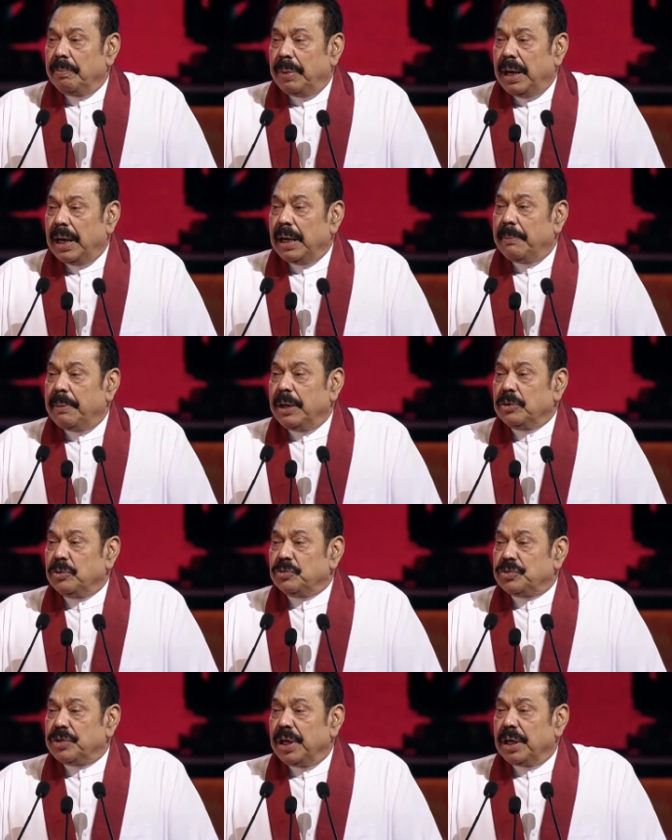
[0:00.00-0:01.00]

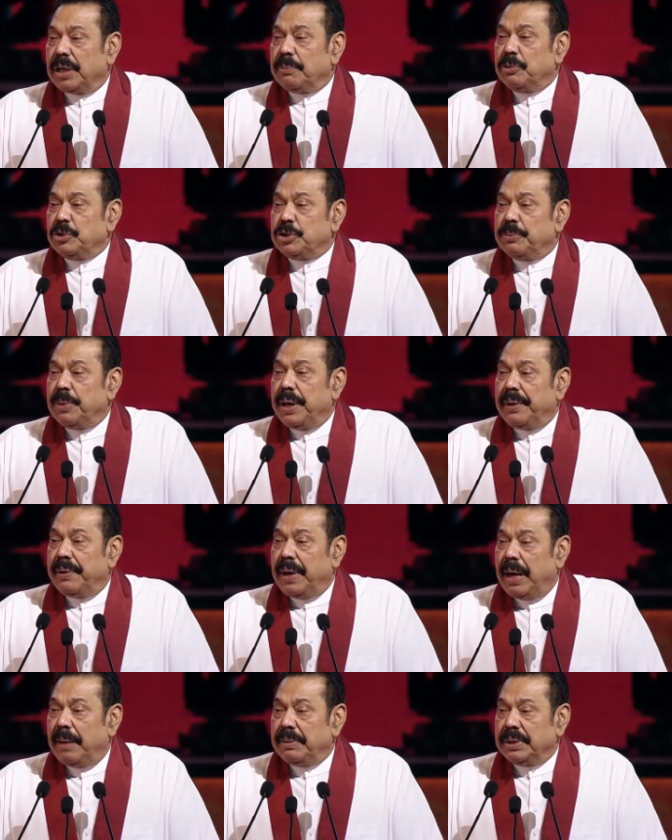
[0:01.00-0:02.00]
Bangabandhu Sheikh Mujibur
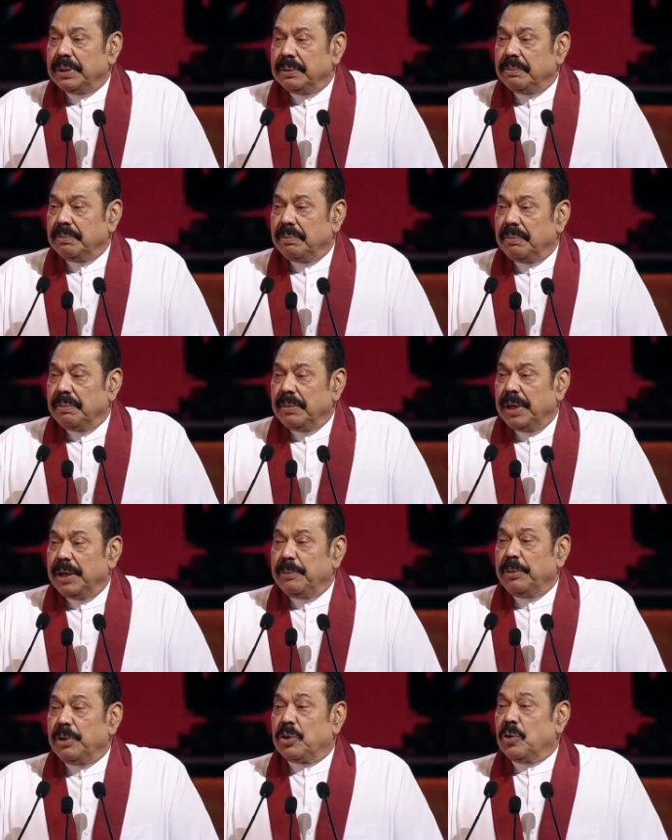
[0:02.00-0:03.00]
Rahman,
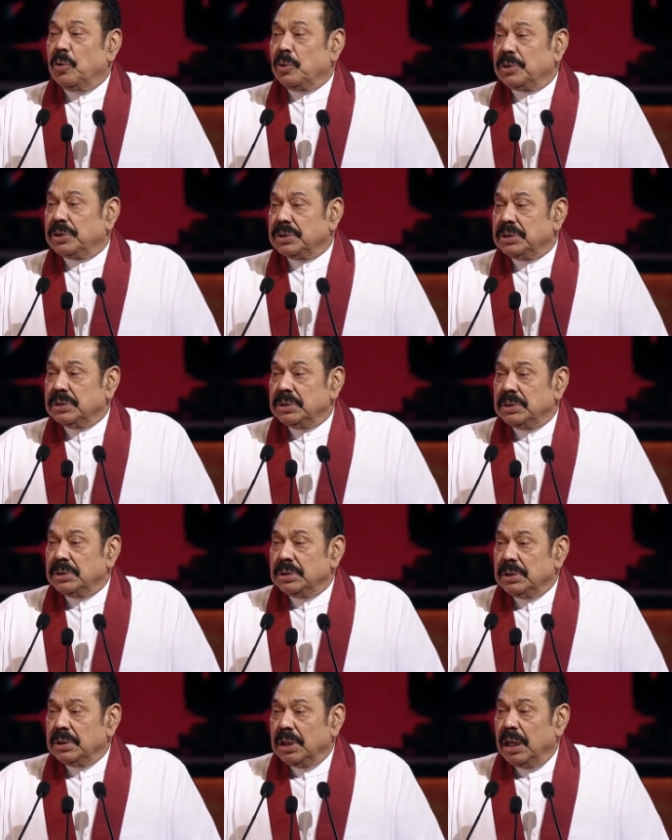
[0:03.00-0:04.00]
let me quote
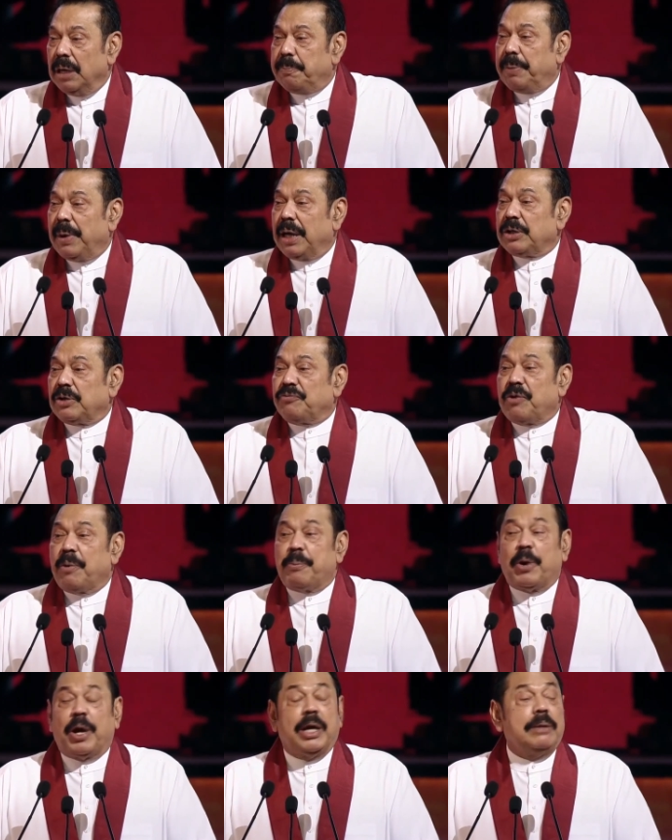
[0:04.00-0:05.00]
a part of a
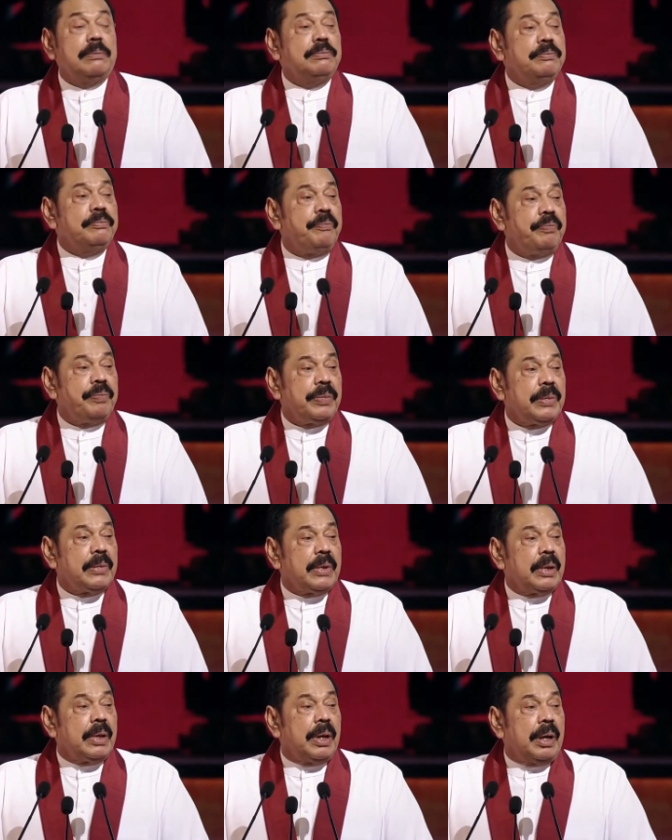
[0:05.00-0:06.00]
poem
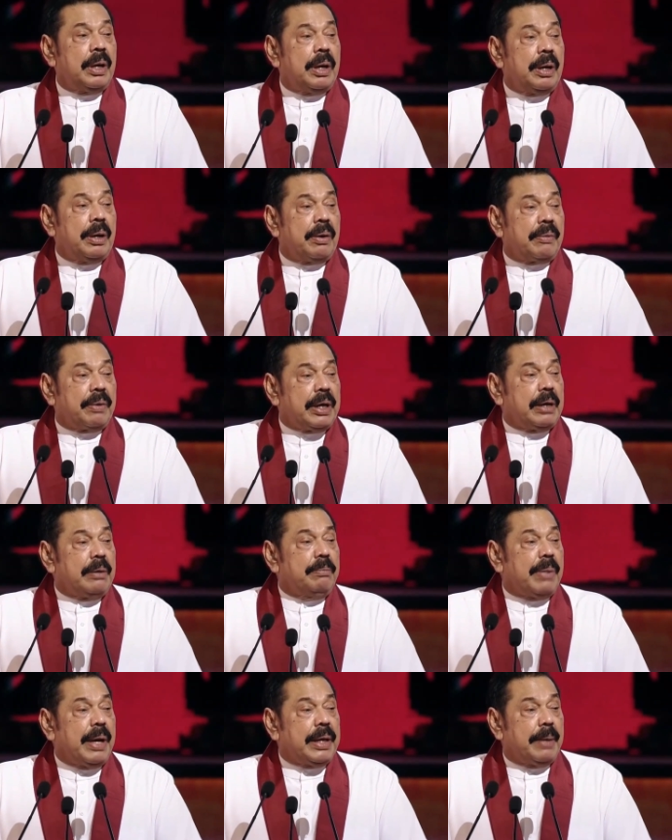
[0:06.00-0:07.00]

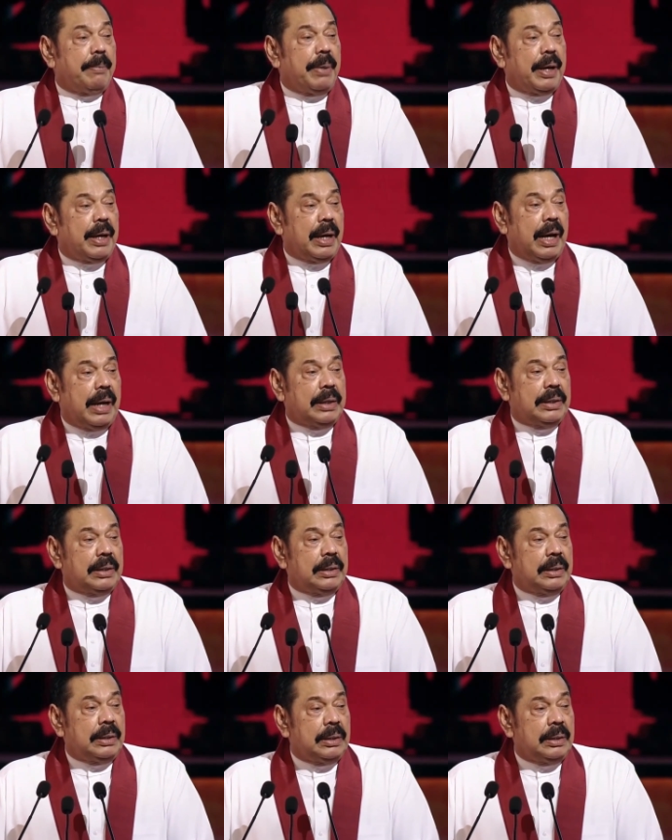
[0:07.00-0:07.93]
written by a Bengali,